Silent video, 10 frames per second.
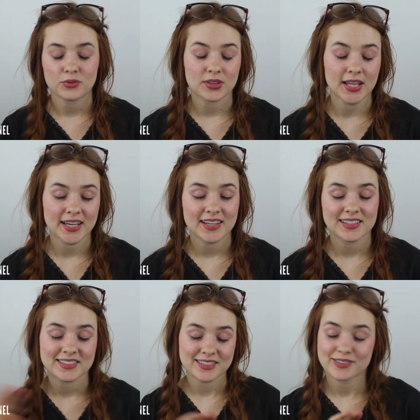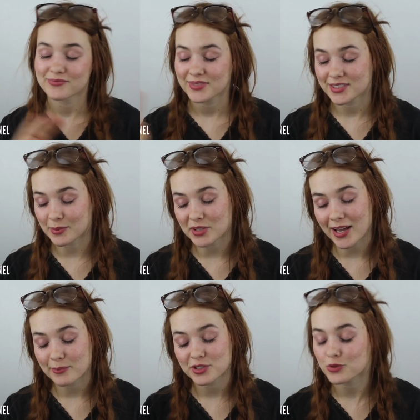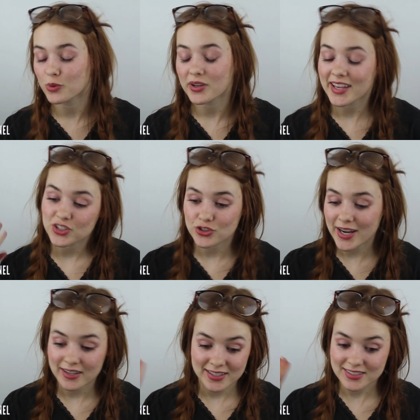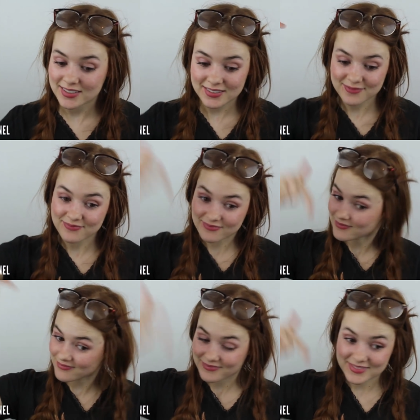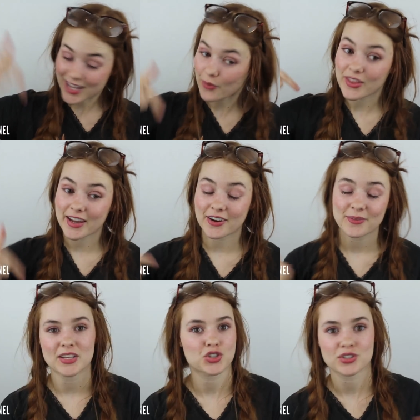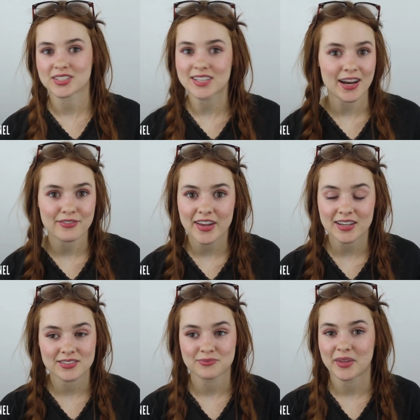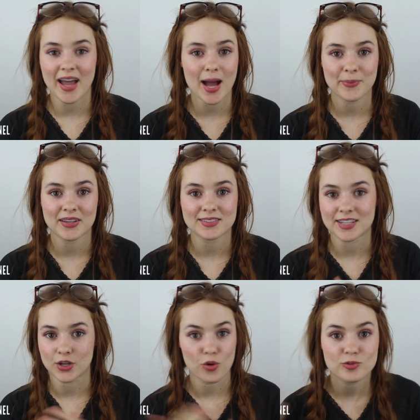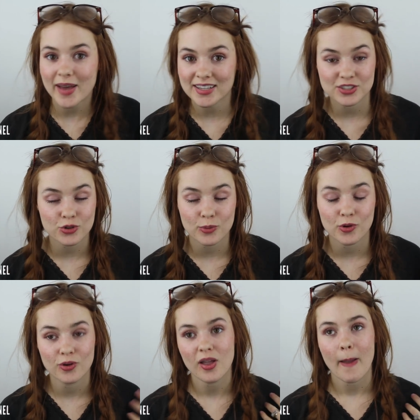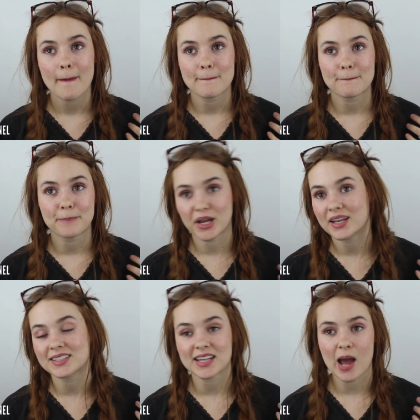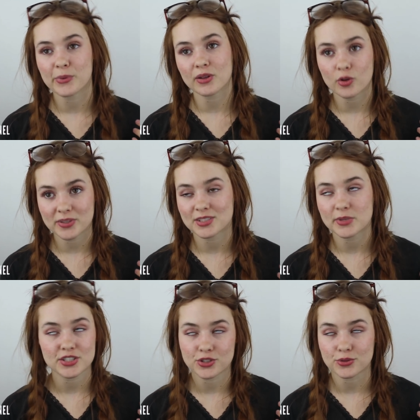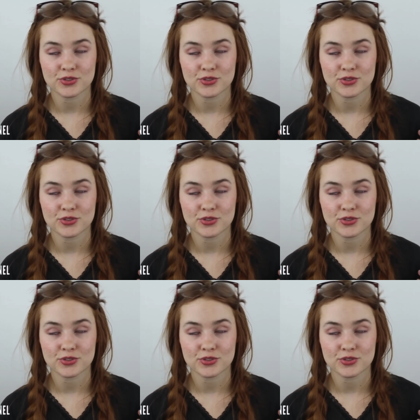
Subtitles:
Ladies, sometimes you will get dryness down there. It's just a side effect. It happens. It goes back to normal, but it did happen a little bit to me too,